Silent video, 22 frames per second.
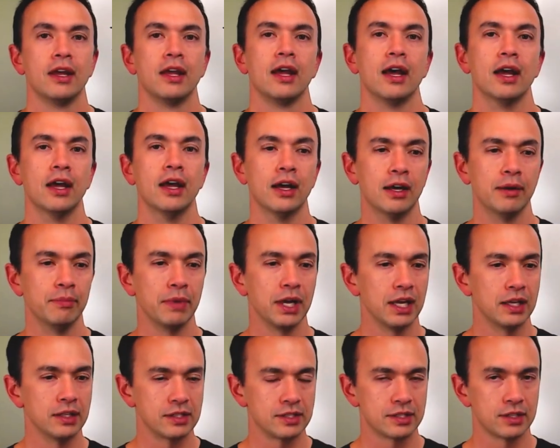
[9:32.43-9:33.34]

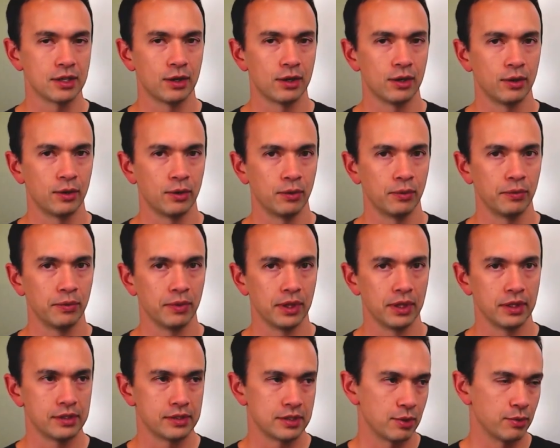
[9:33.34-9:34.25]
And so
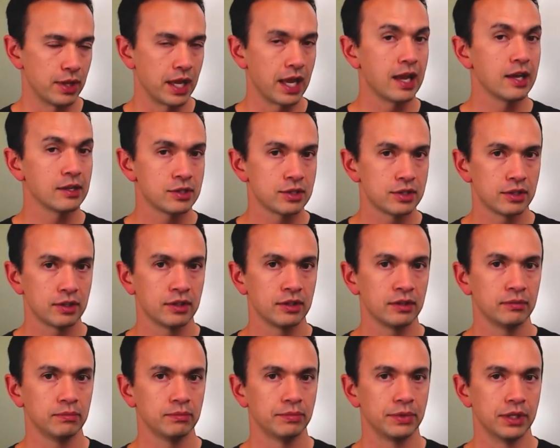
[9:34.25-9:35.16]
the
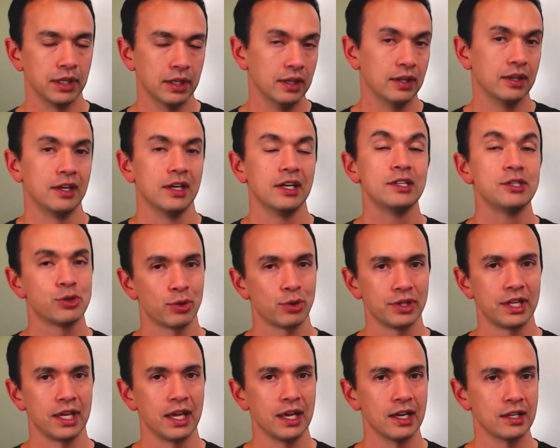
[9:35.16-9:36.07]
answer, in
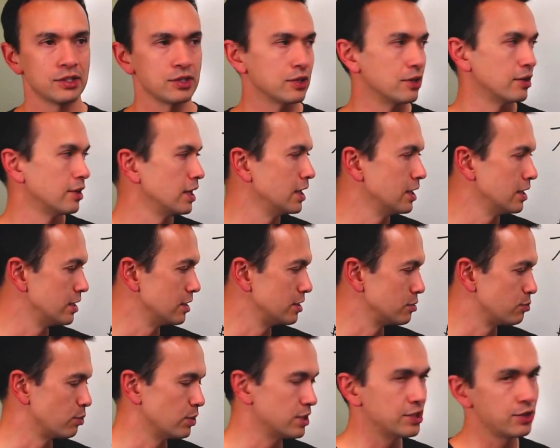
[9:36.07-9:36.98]
short, the answer
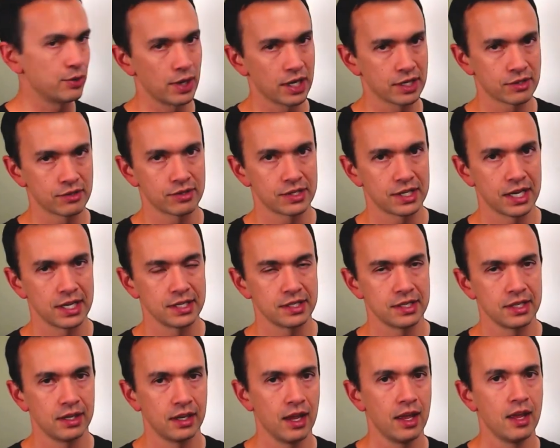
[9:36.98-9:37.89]
is once you exercise
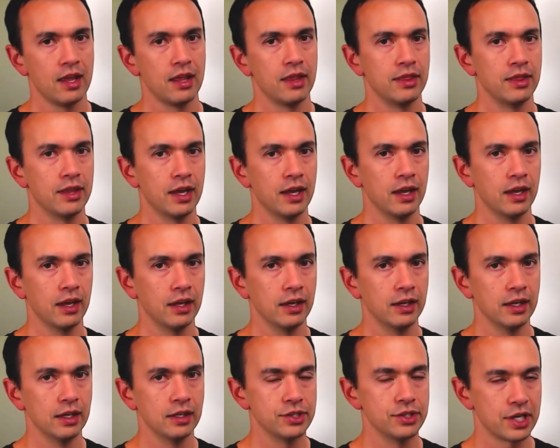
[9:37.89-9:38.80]
it, then
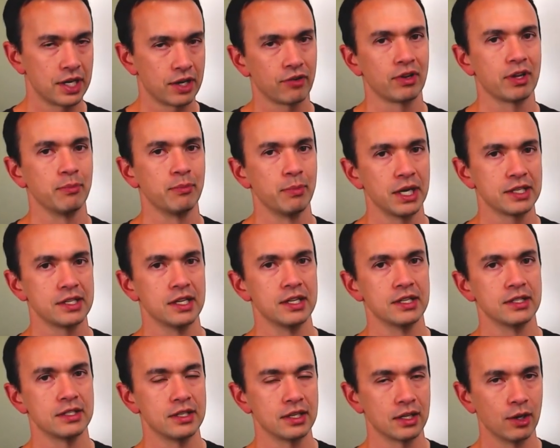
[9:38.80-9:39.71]
it generally makes
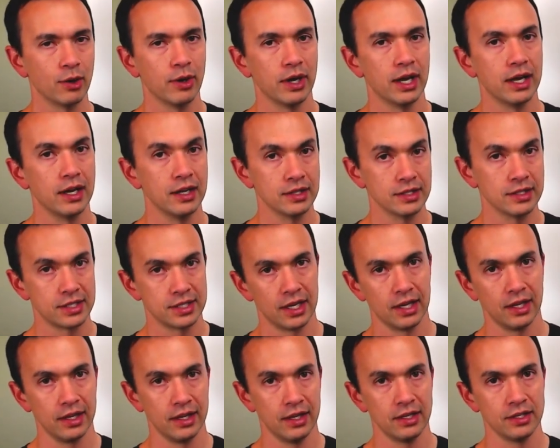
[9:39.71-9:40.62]
sense to go ahead and
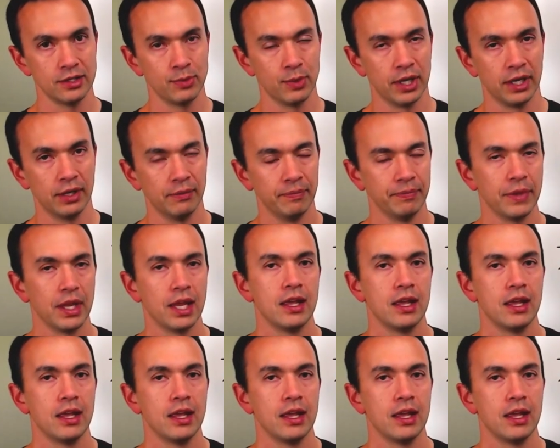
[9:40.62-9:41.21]
sell it as well.